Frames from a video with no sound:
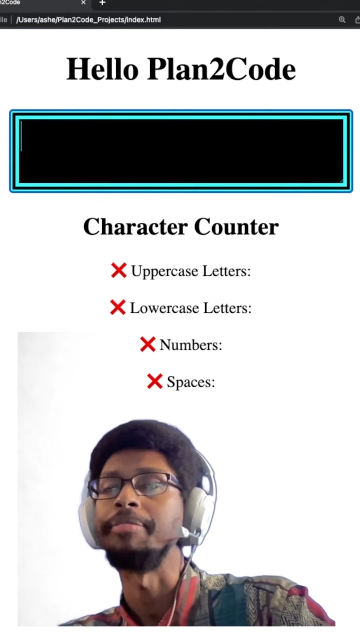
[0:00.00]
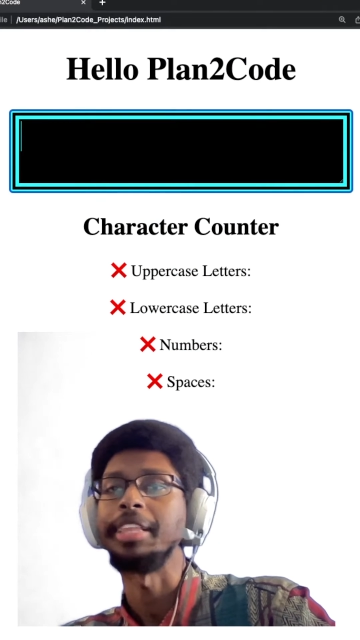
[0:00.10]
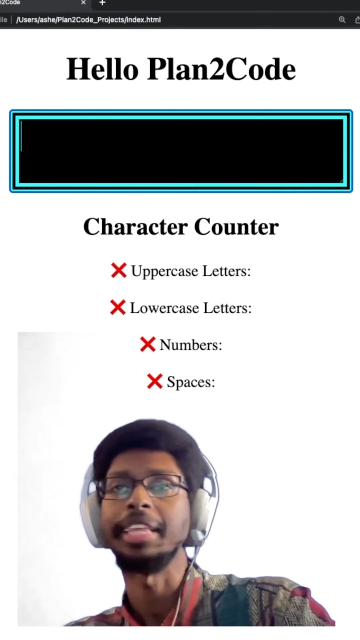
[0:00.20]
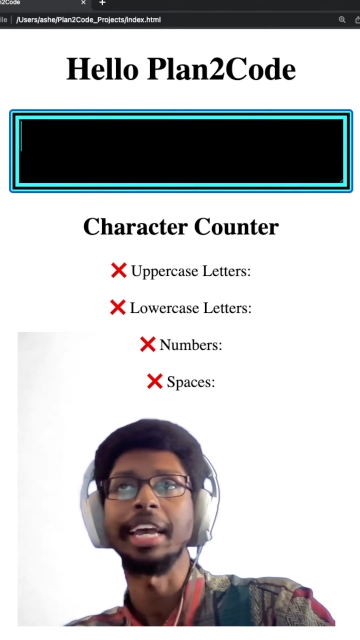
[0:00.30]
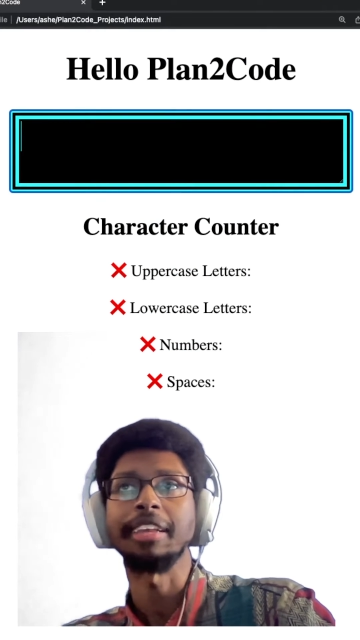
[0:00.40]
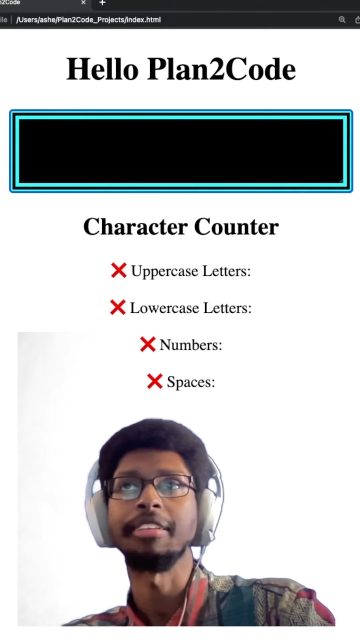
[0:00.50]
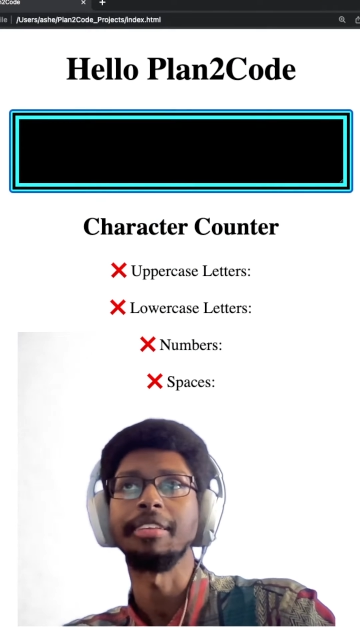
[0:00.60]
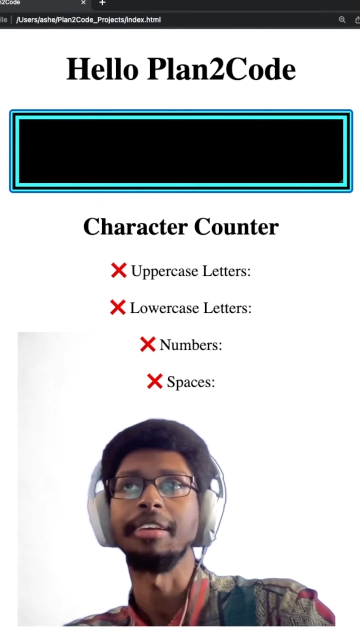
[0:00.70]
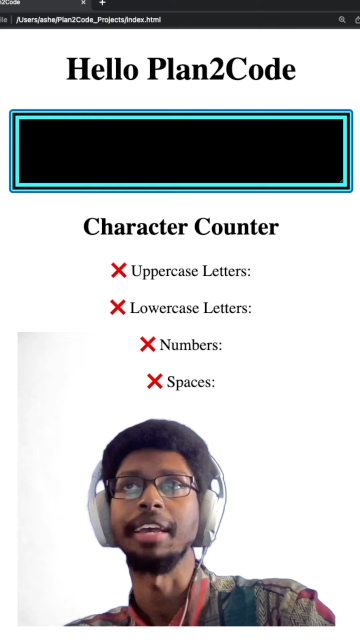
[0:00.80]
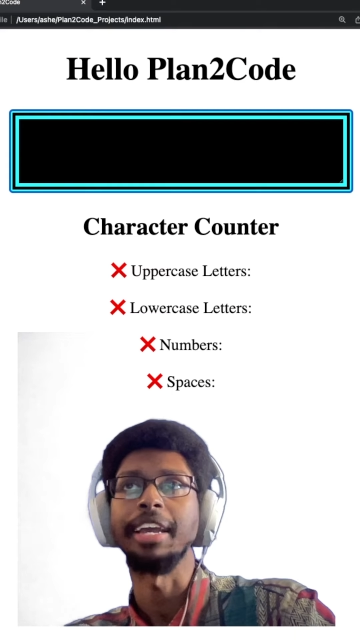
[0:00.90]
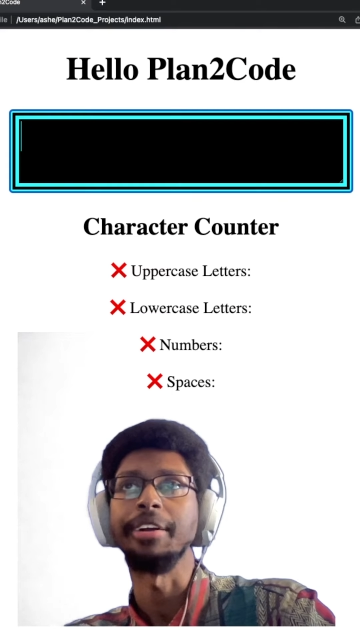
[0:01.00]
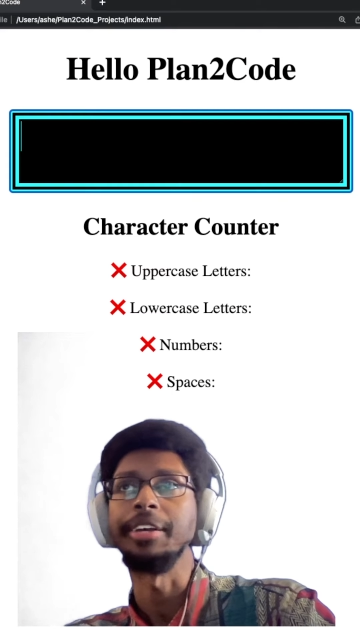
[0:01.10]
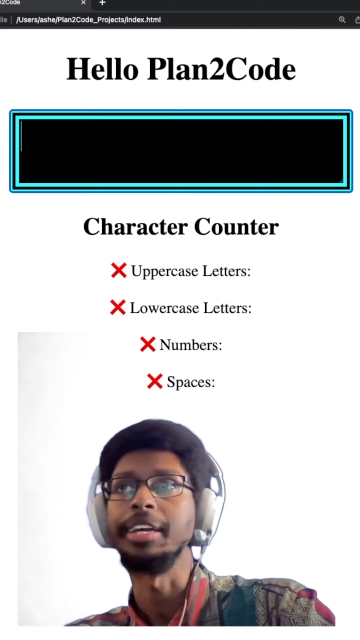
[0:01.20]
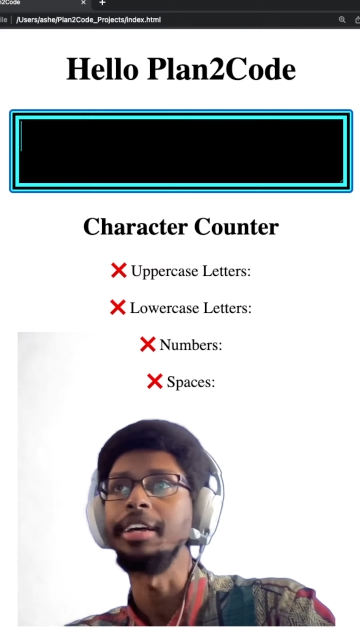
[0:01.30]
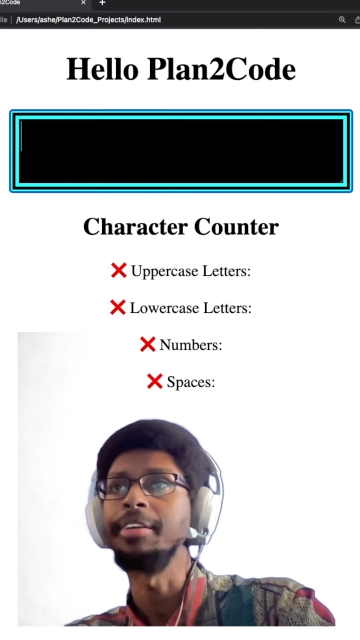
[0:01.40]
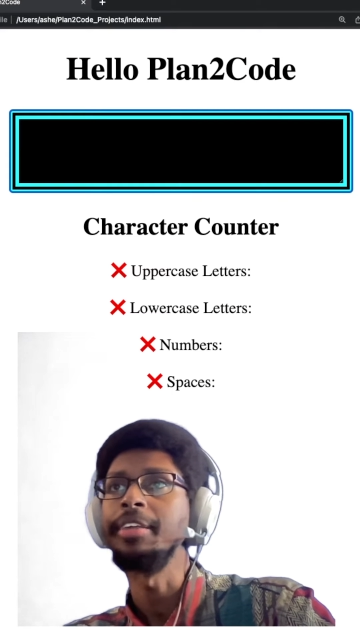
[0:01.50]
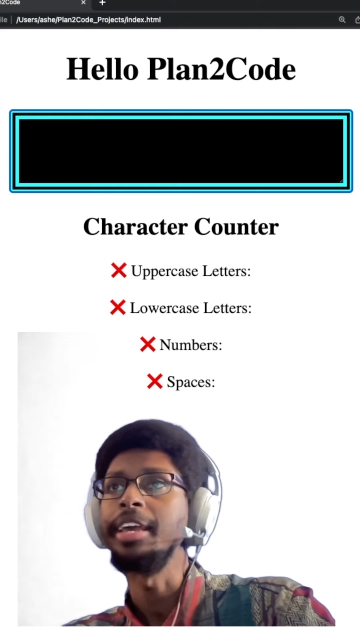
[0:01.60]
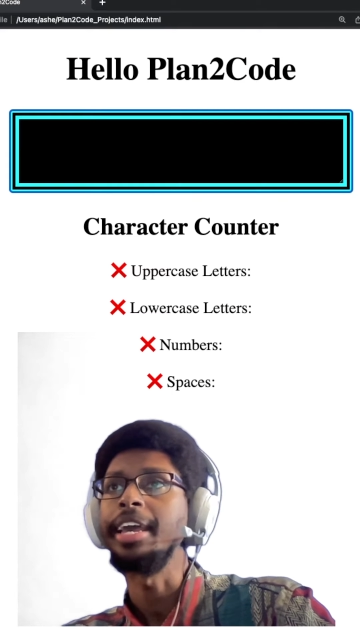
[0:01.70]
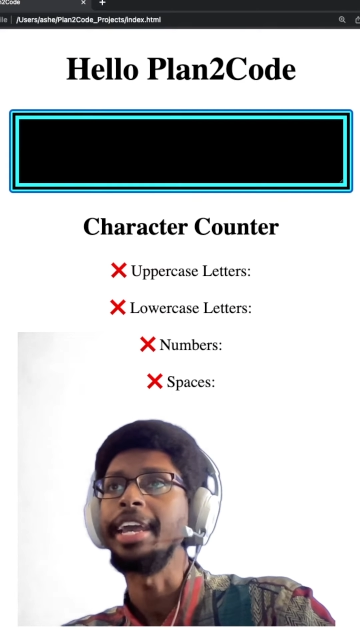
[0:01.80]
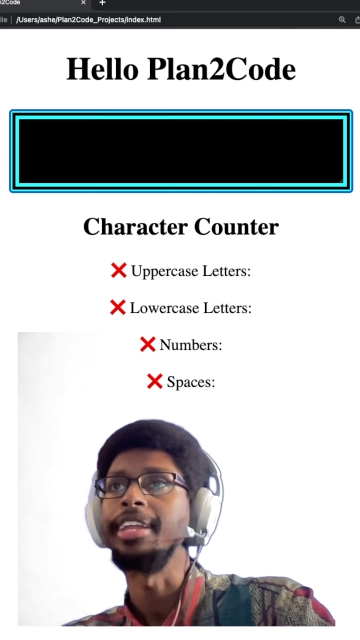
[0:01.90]
text area,
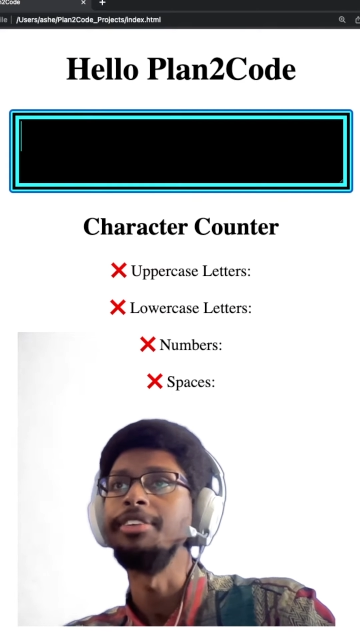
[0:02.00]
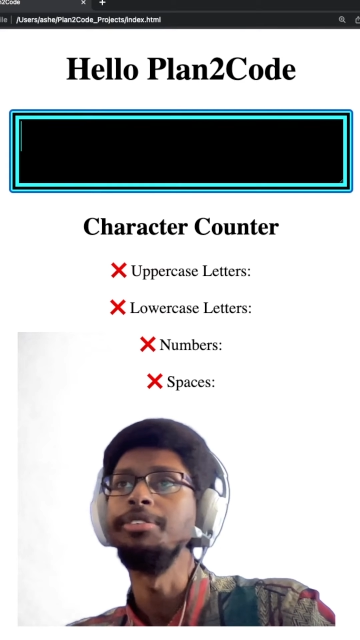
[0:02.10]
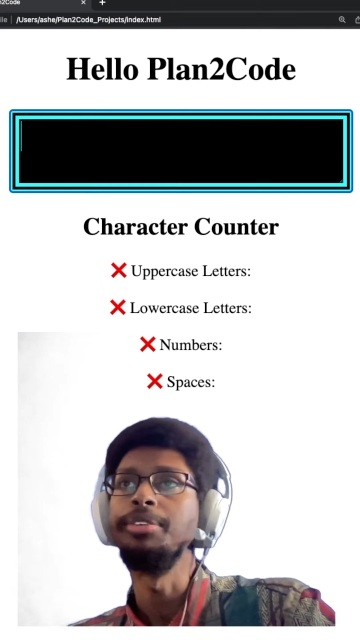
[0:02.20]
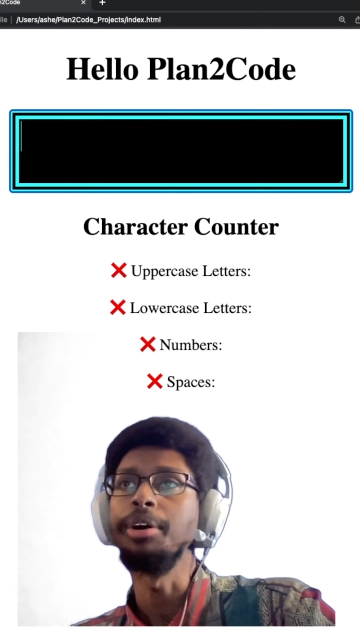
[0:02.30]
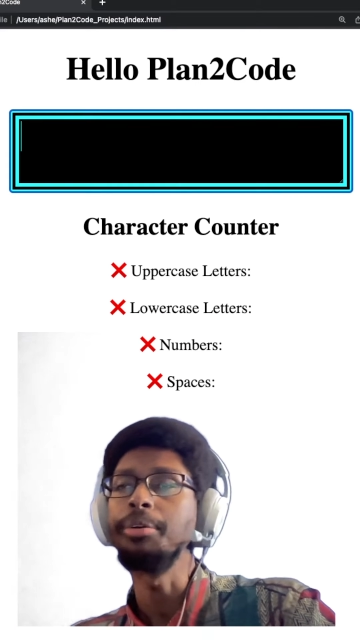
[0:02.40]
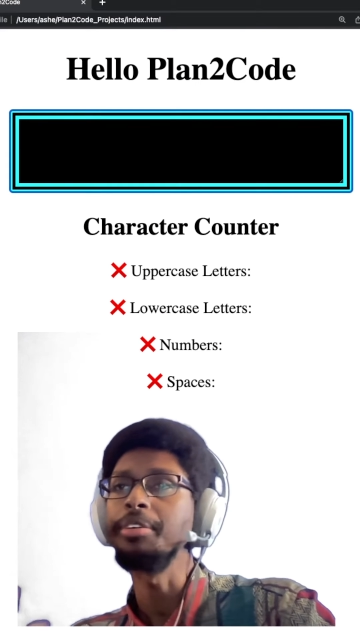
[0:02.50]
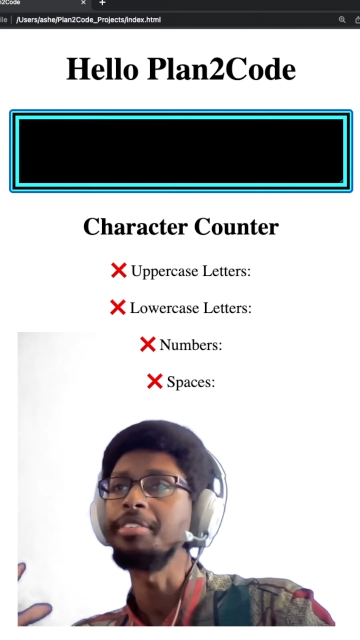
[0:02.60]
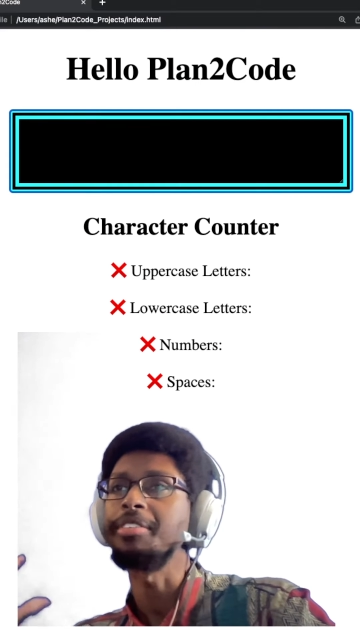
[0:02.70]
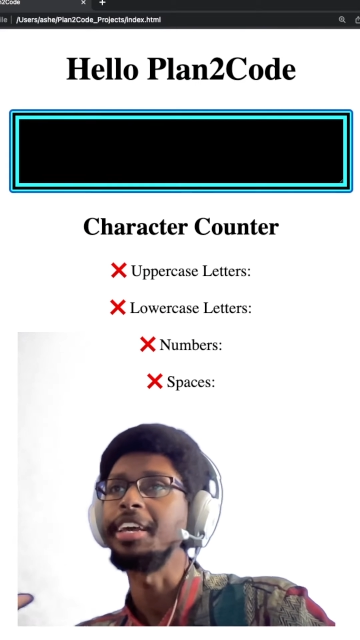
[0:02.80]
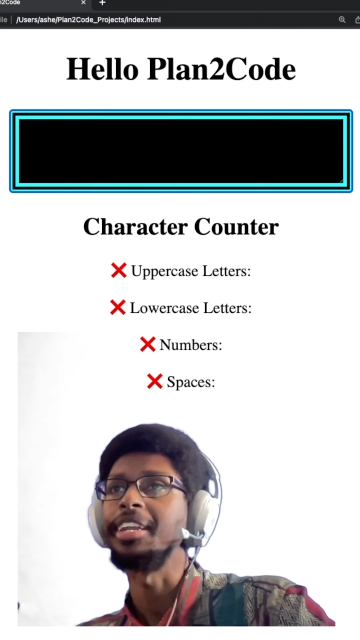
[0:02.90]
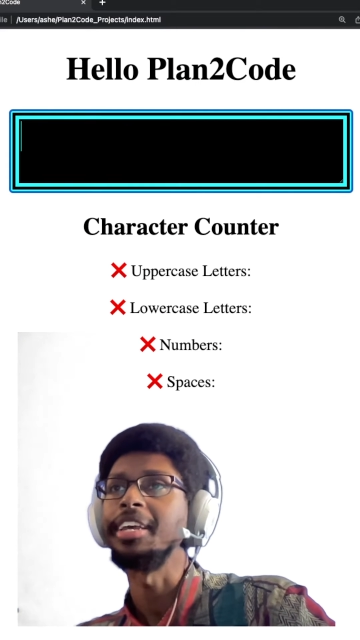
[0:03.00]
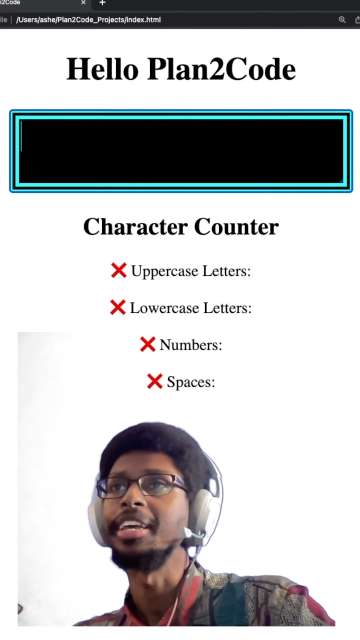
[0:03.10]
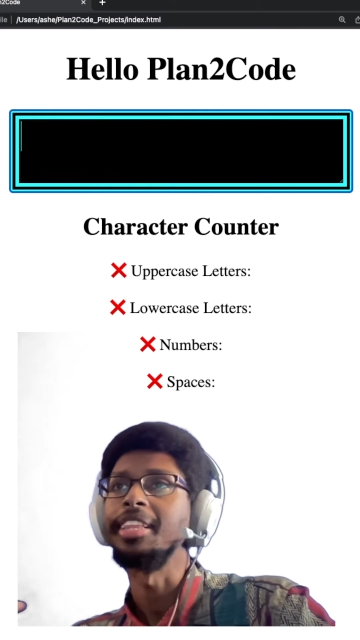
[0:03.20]
and you notice that